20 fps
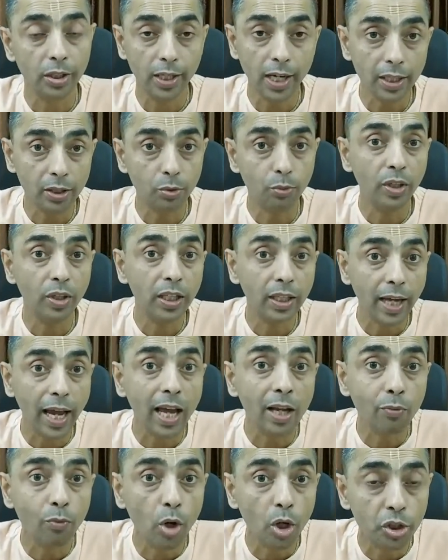Yes, we
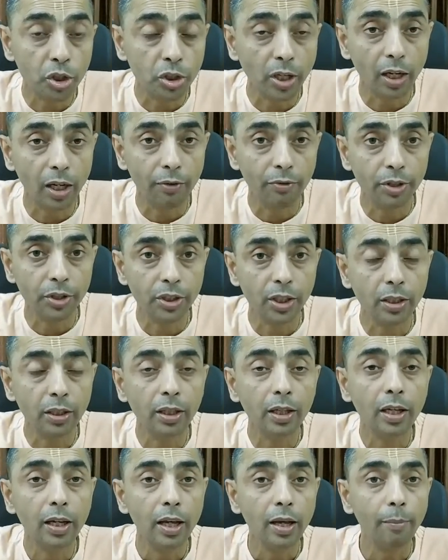can watch television,
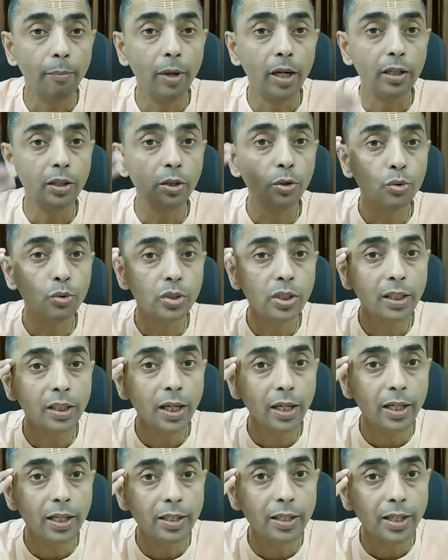but using
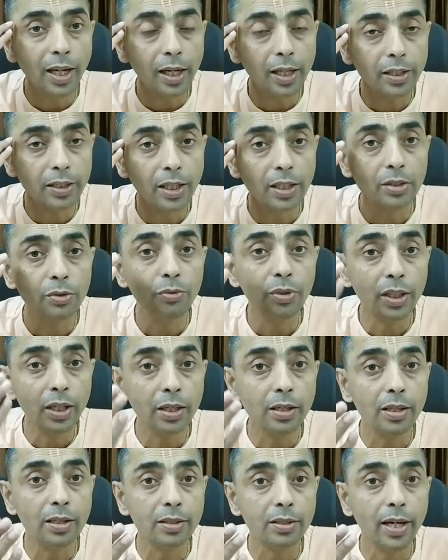our intelligence, we
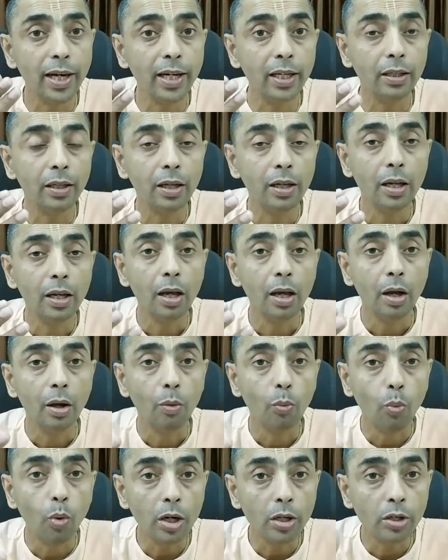can decide
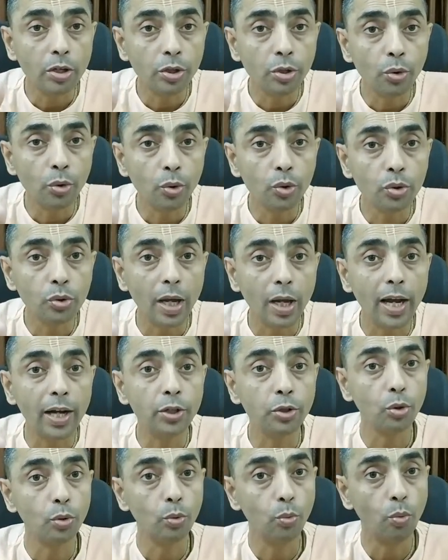what shows I
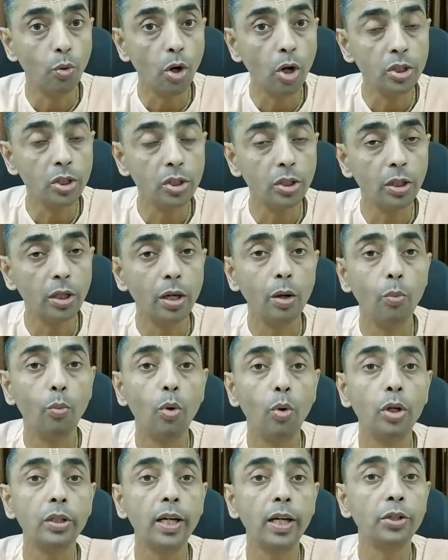should watch,
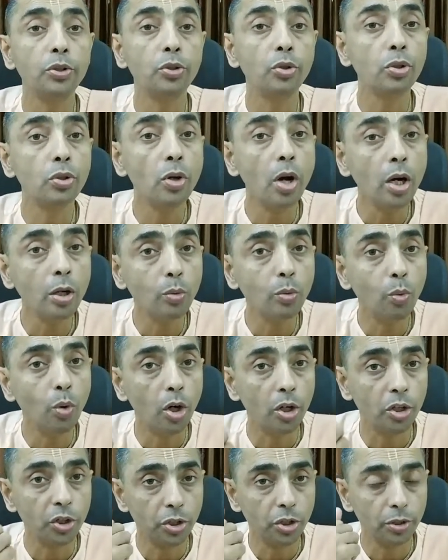what I should not
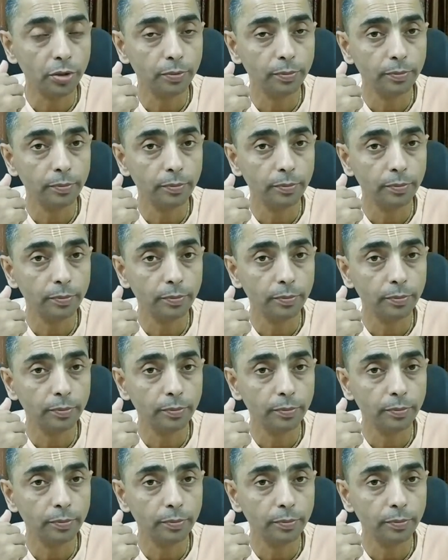watch.